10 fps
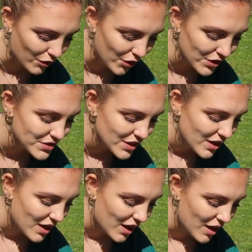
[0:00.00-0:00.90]
Road.
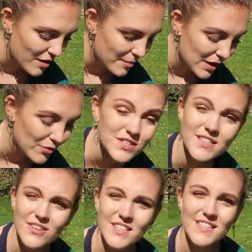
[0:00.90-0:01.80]
I'm now on
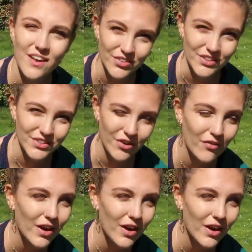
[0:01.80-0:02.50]
series 7, so I